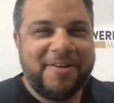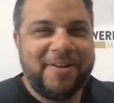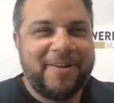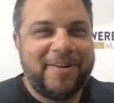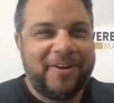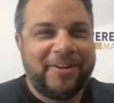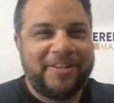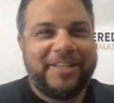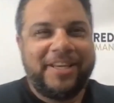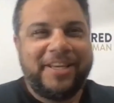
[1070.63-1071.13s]

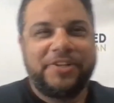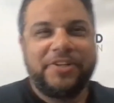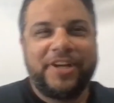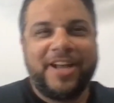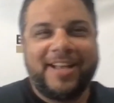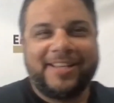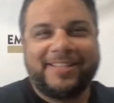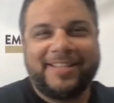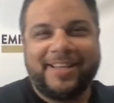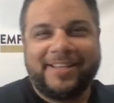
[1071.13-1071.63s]
I'll teach you
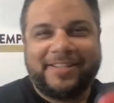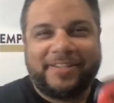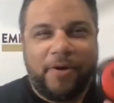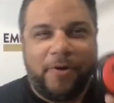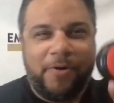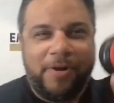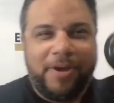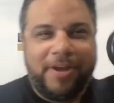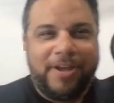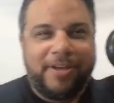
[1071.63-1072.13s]
guys this.
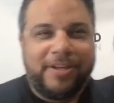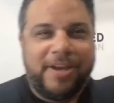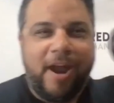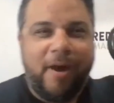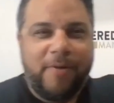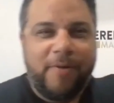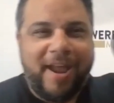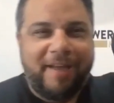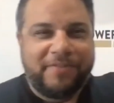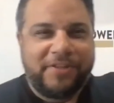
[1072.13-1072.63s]
So, you know how
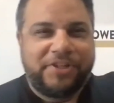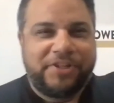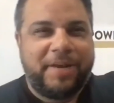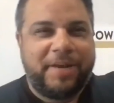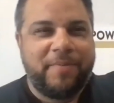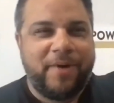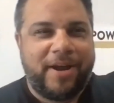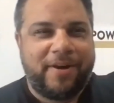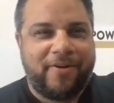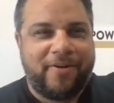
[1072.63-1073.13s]
we have the she
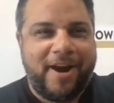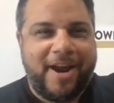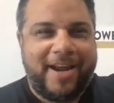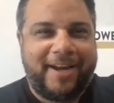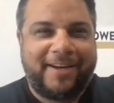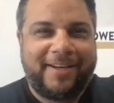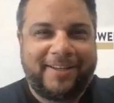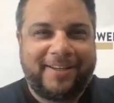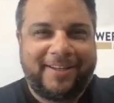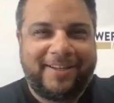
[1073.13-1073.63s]
button, right?